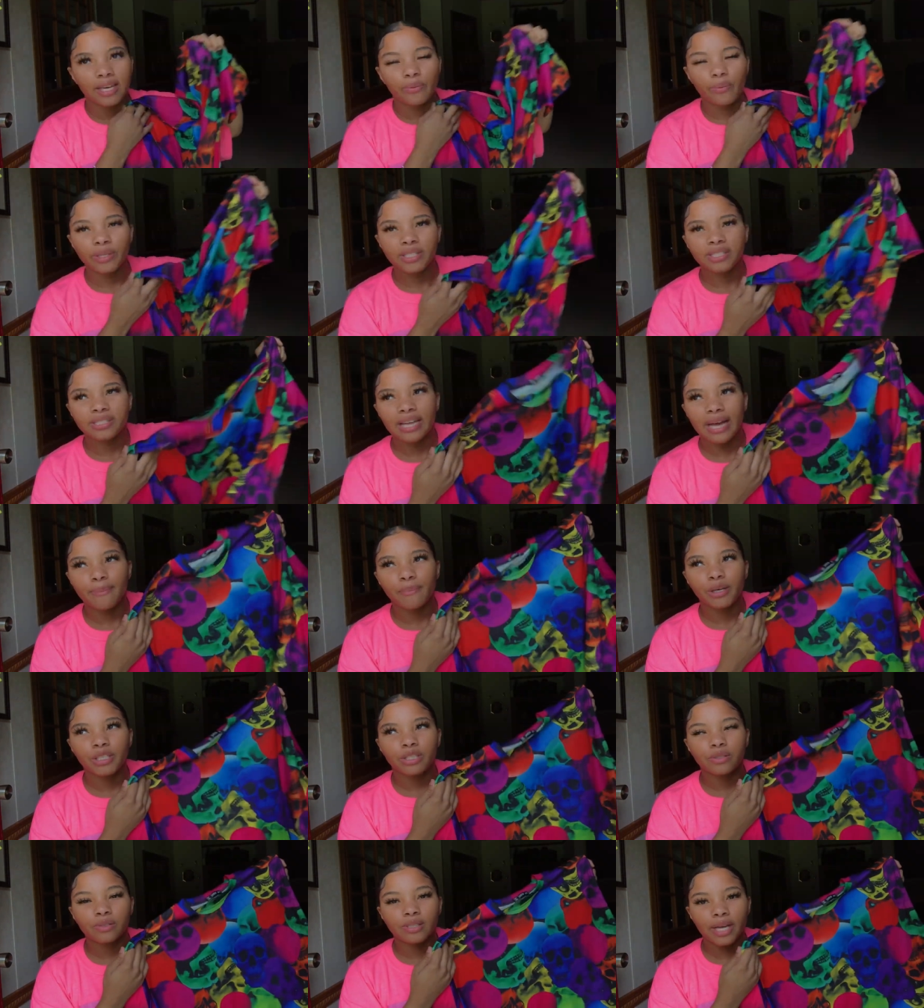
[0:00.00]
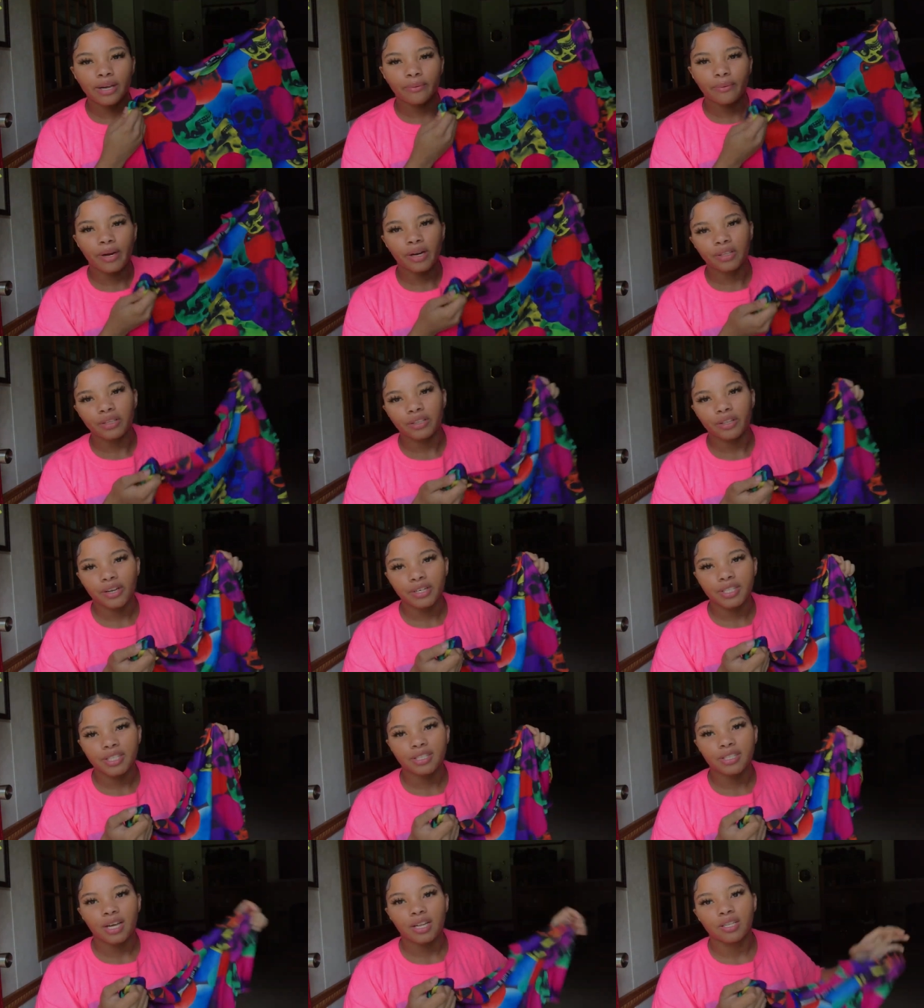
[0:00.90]
It wasn't that much. It was like regular
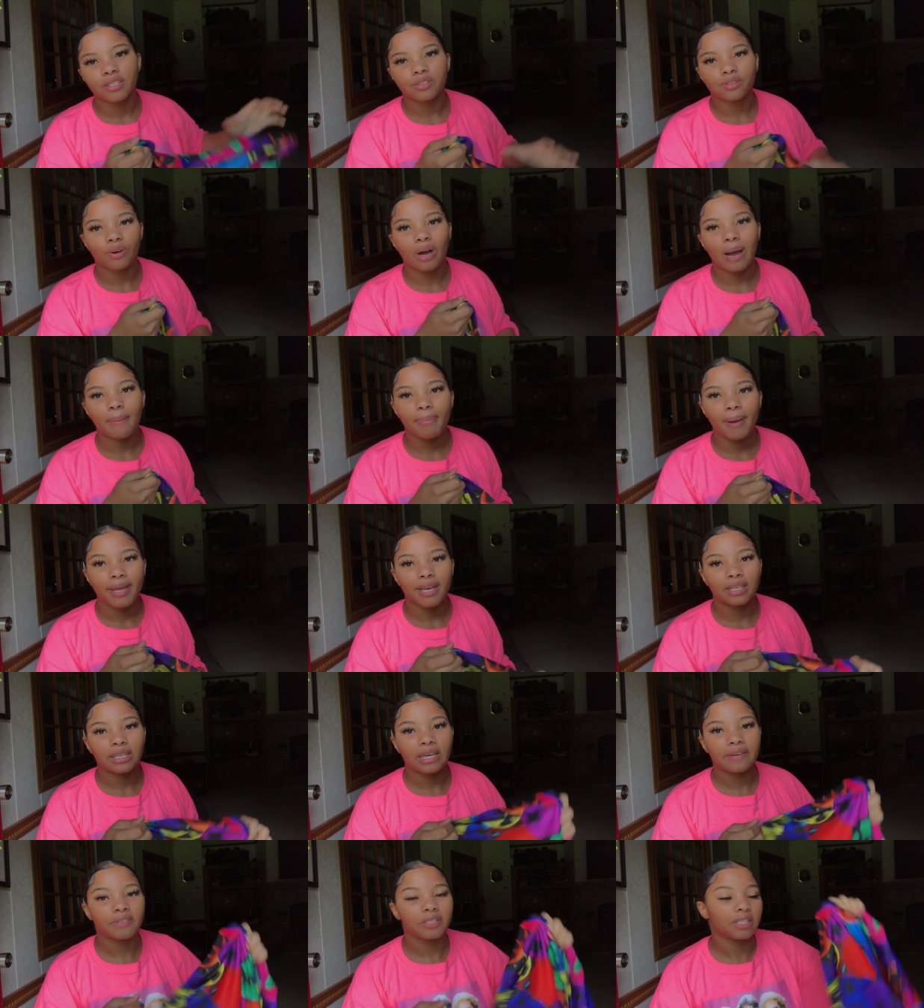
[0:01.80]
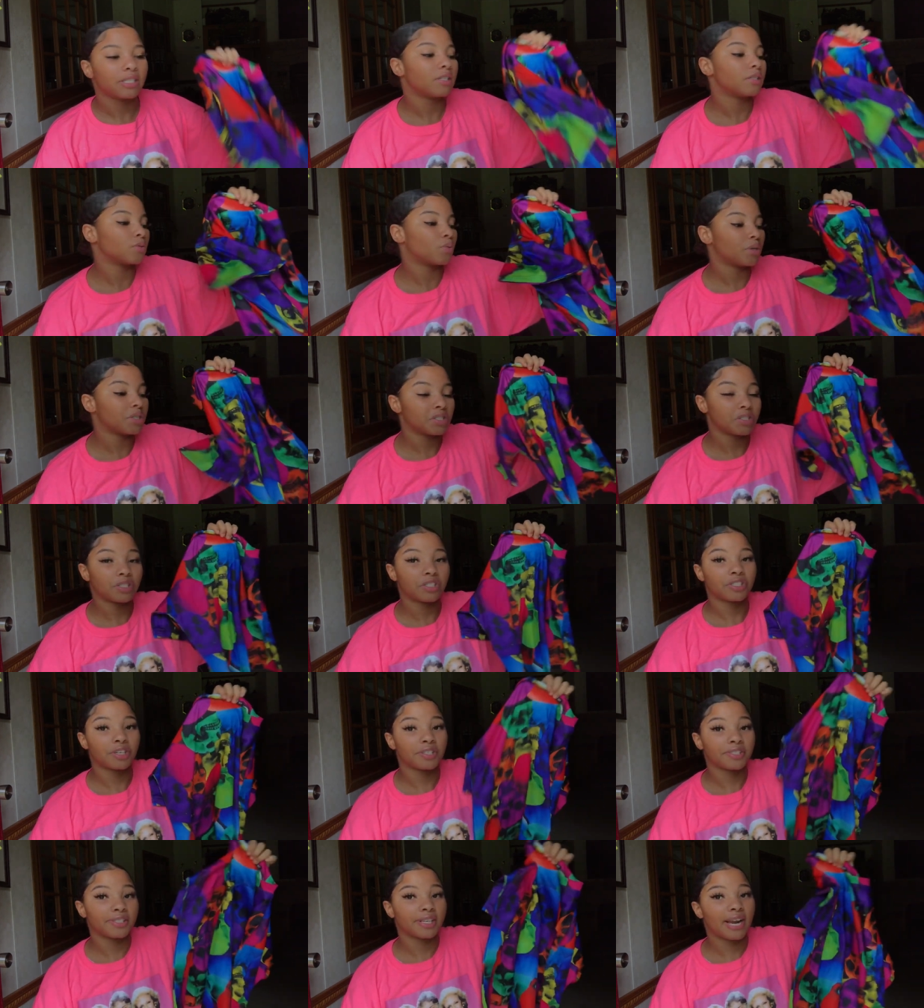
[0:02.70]
$13, so I paid 11 This is one of the
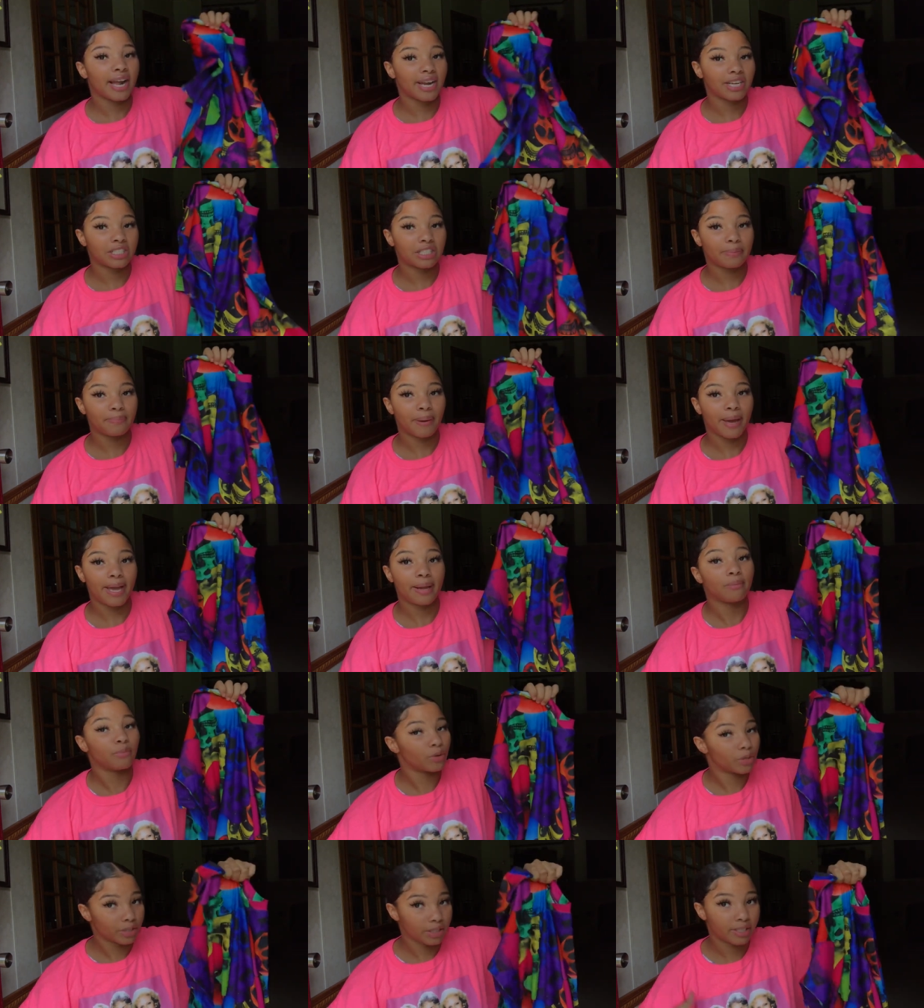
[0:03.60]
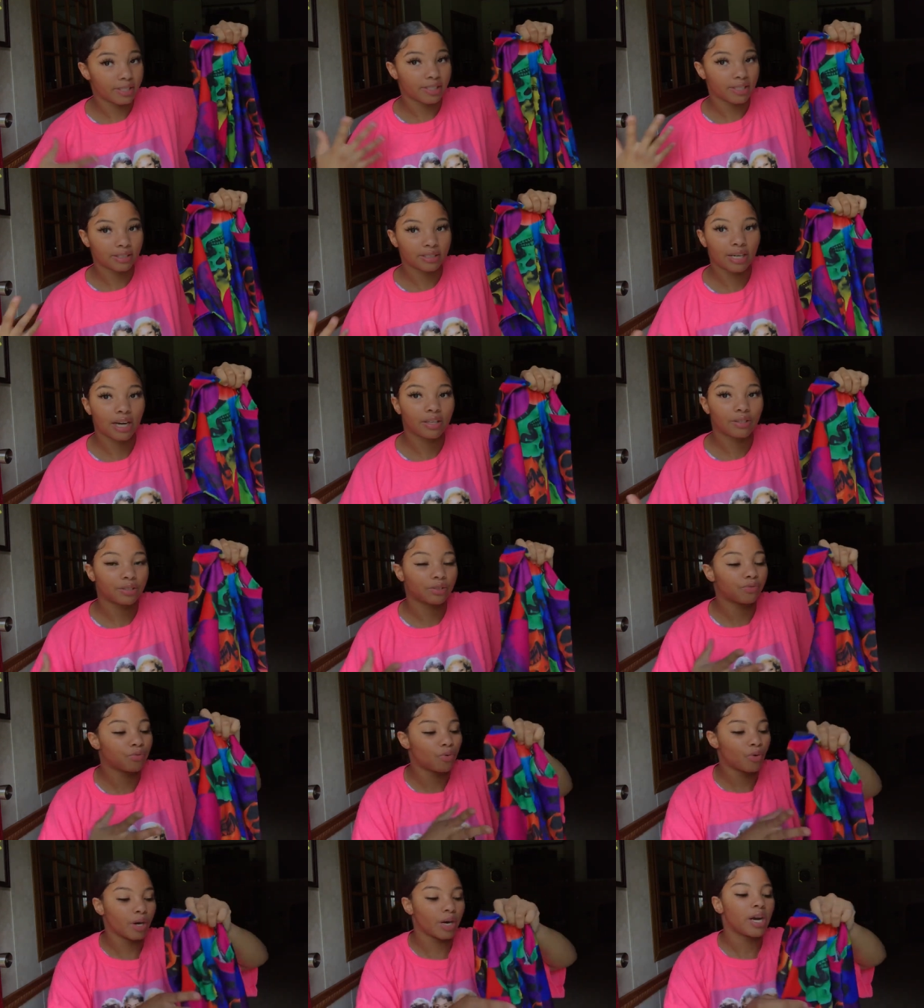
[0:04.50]
shirts that I actually paid more than $10
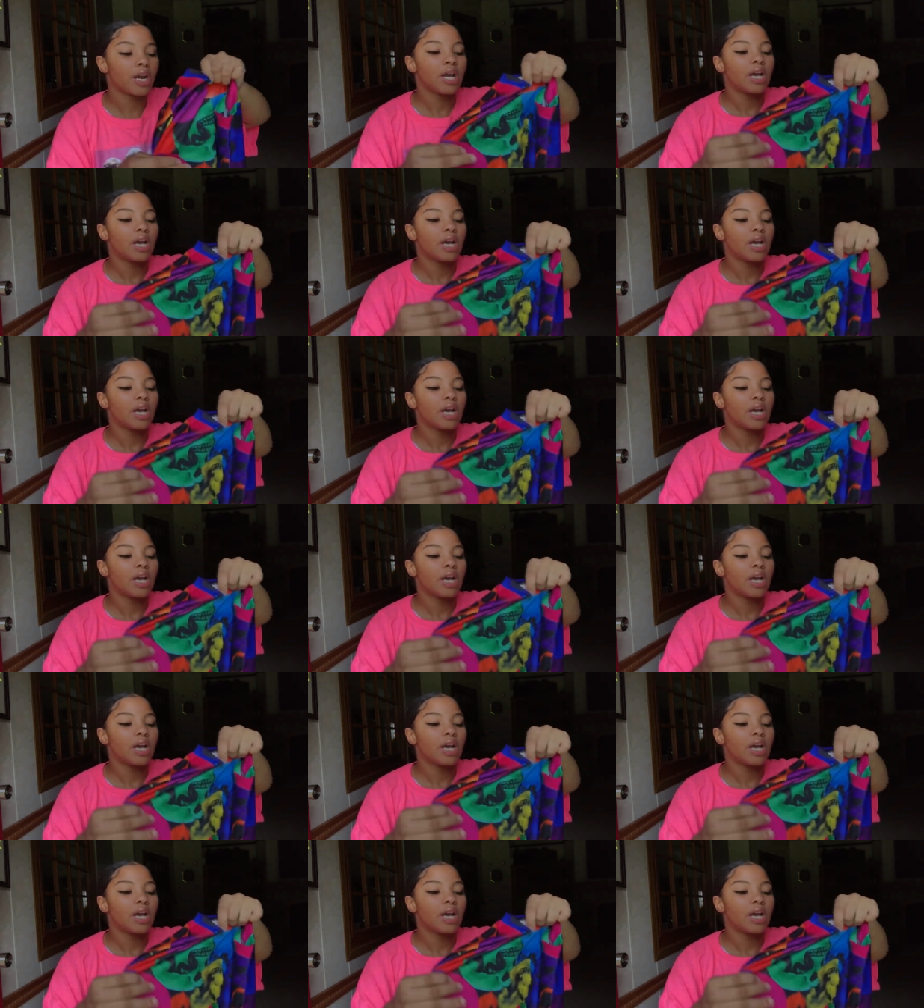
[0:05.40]
for